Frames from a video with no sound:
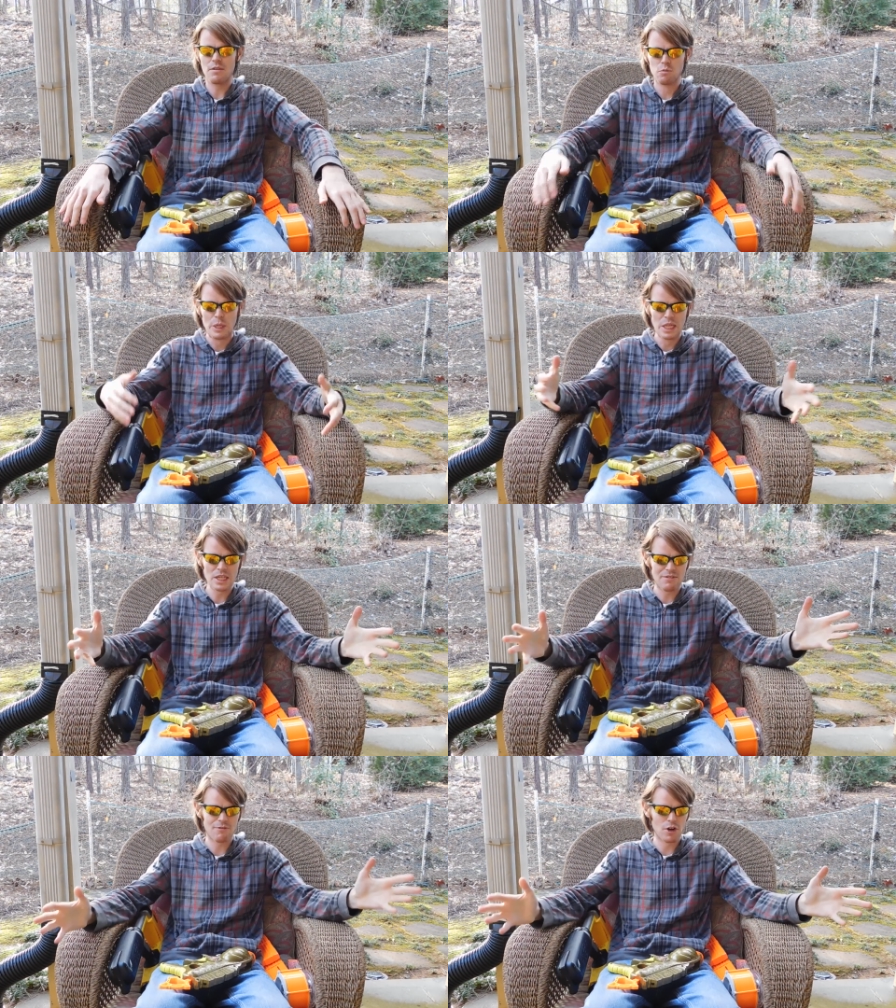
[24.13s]

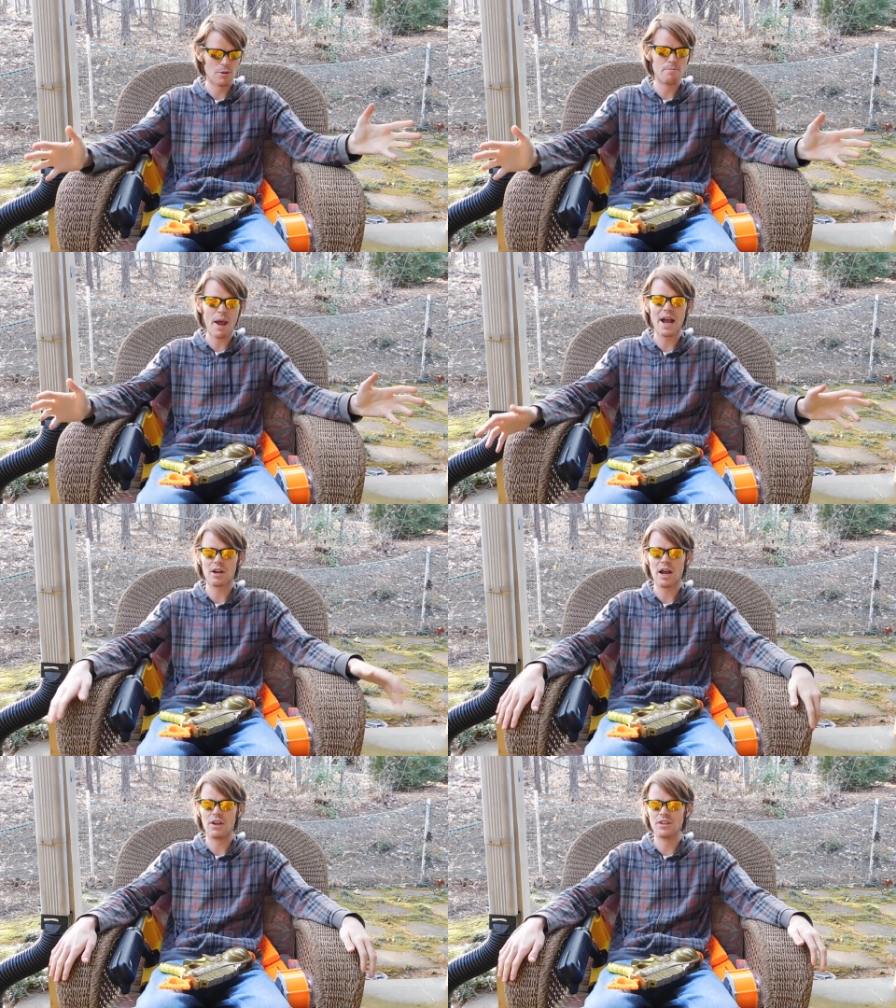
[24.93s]
really firm
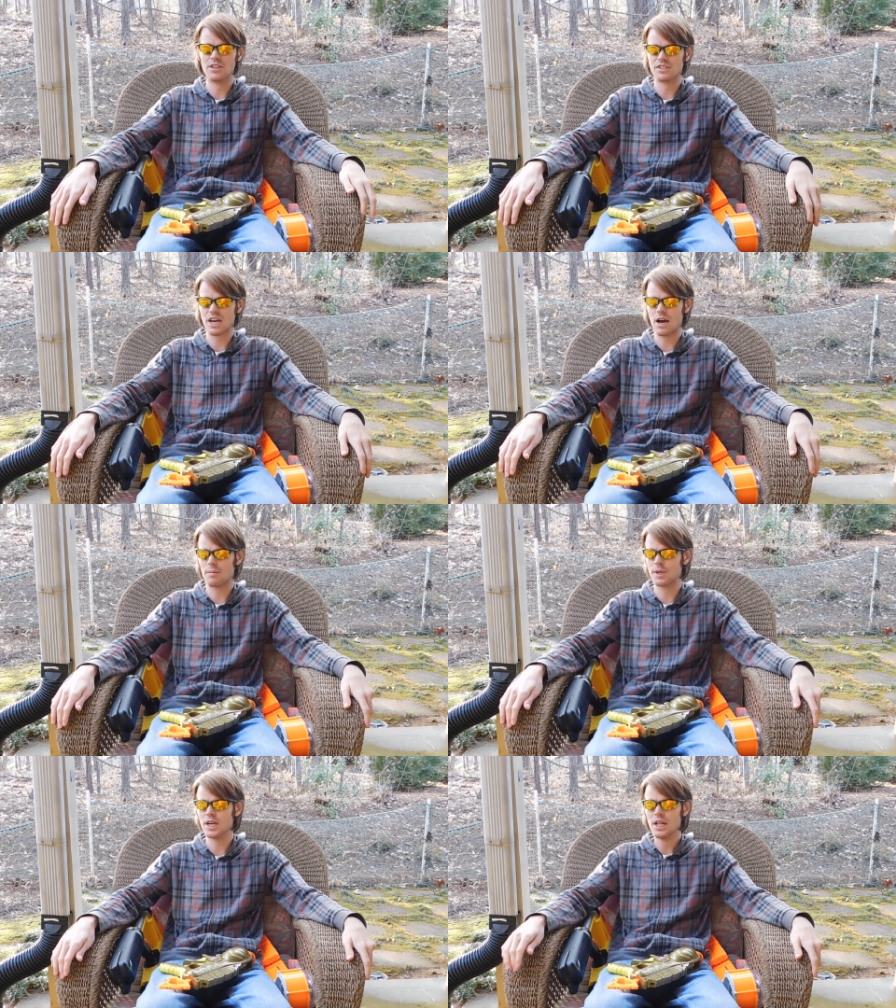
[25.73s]
background in this
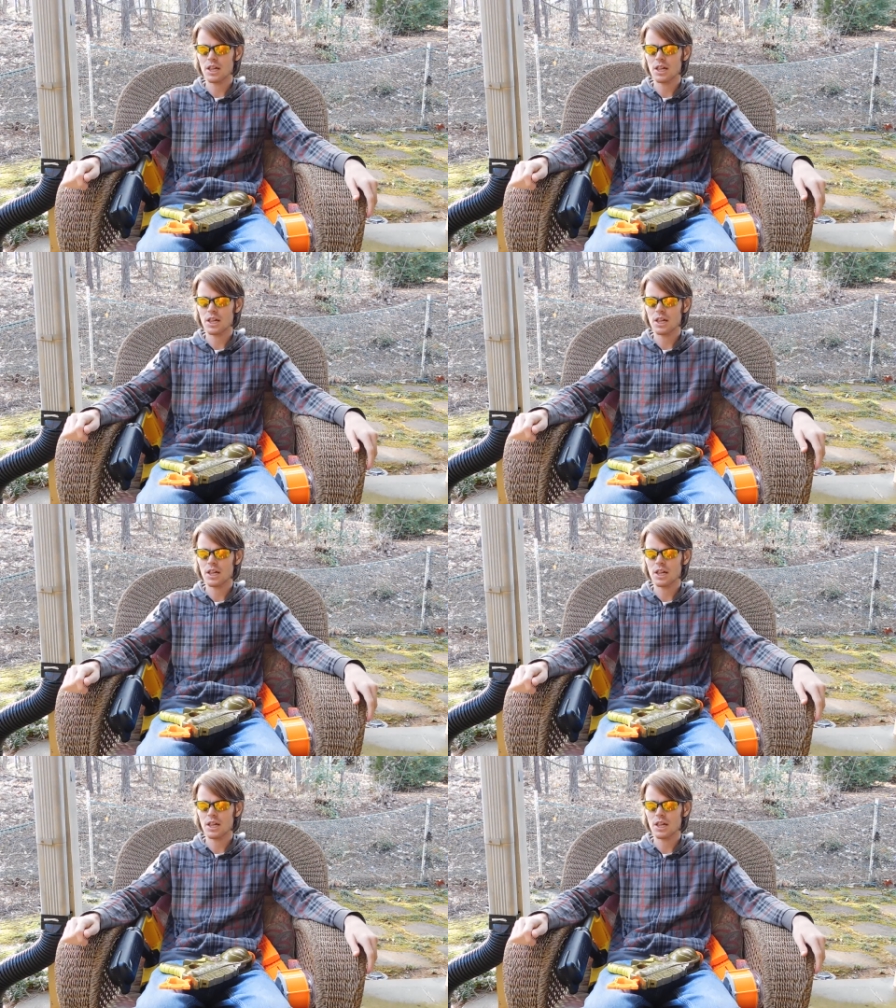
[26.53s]
hobby.